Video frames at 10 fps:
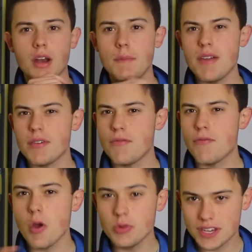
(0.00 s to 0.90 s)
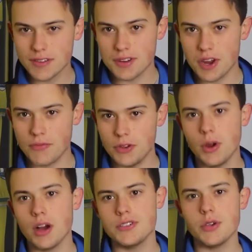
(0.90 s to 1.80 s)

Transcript: and a bit of a voting video for you guys.